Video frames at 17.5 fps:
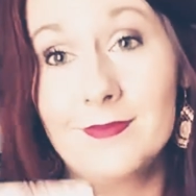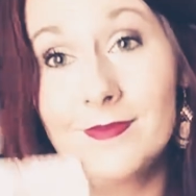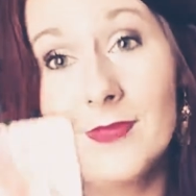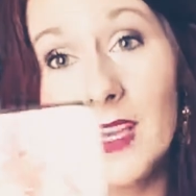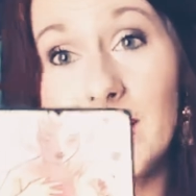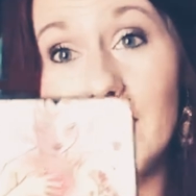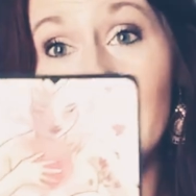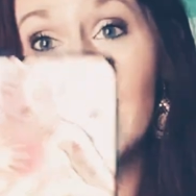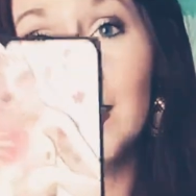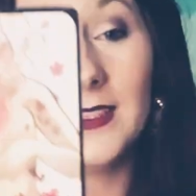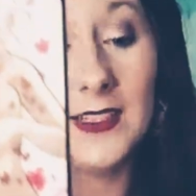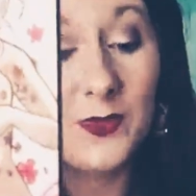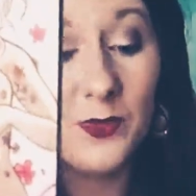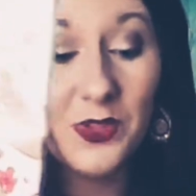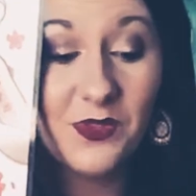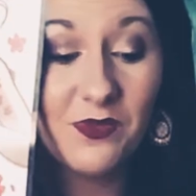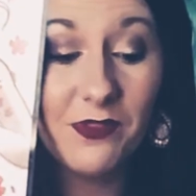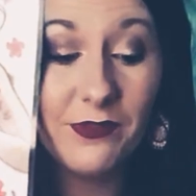Again, it's
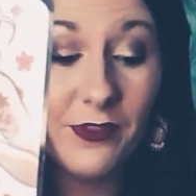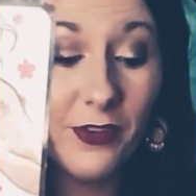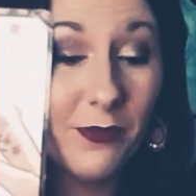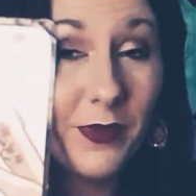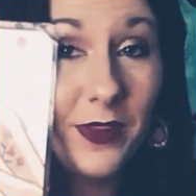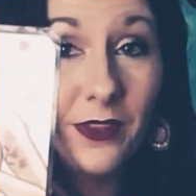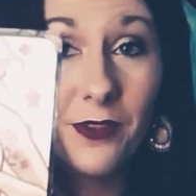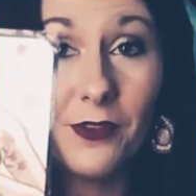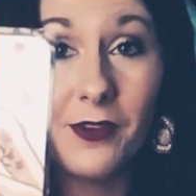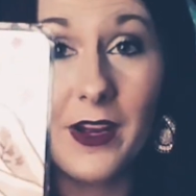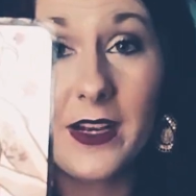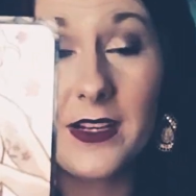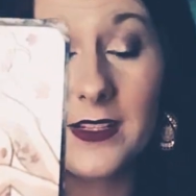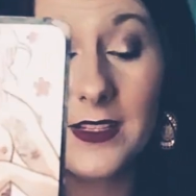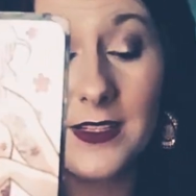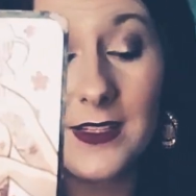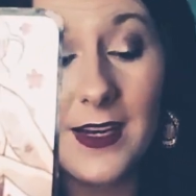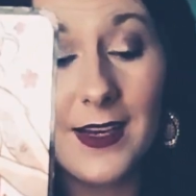wish fulfillment, though, guys.
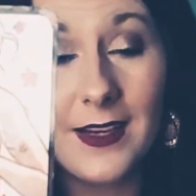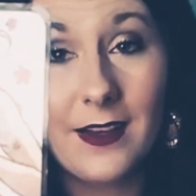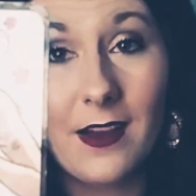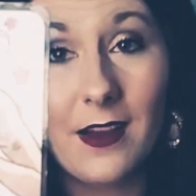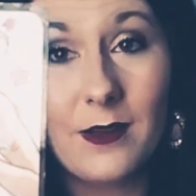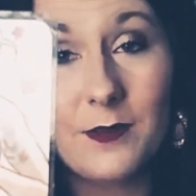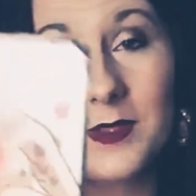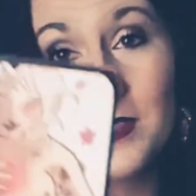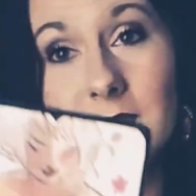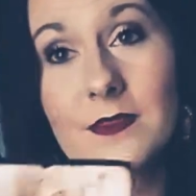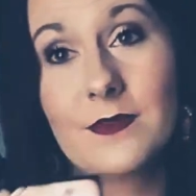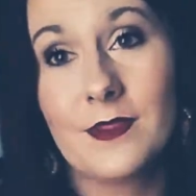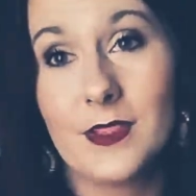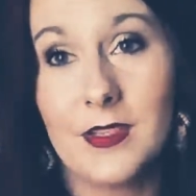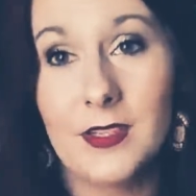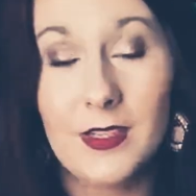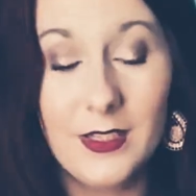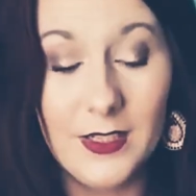It's Nine of Cups.
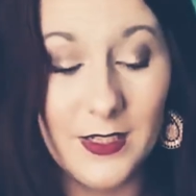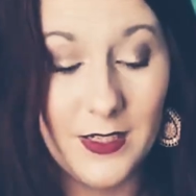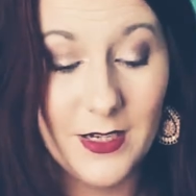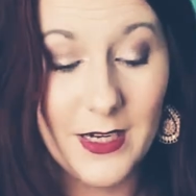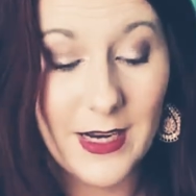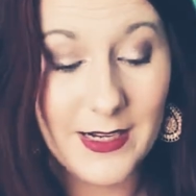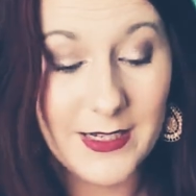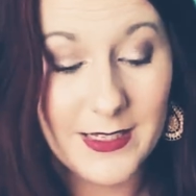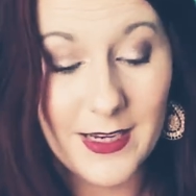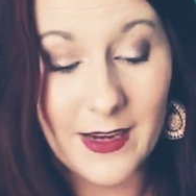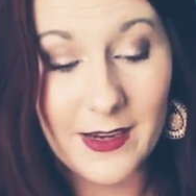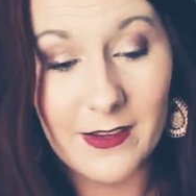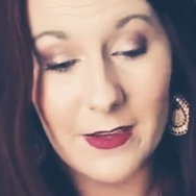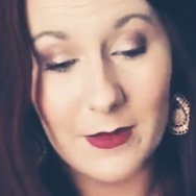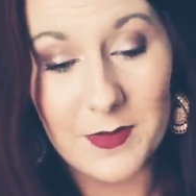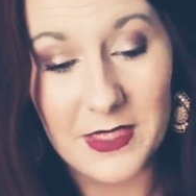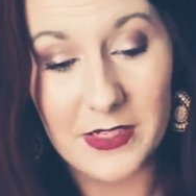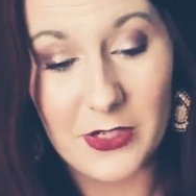It's Nine of
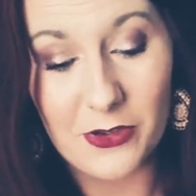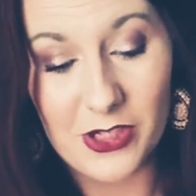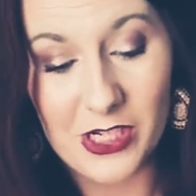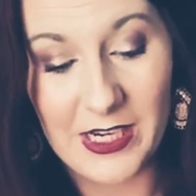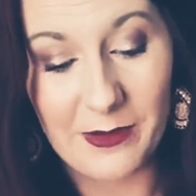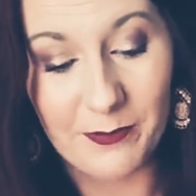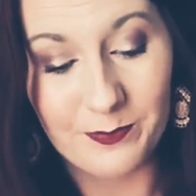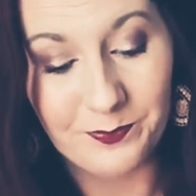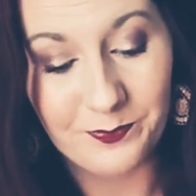Cups energy.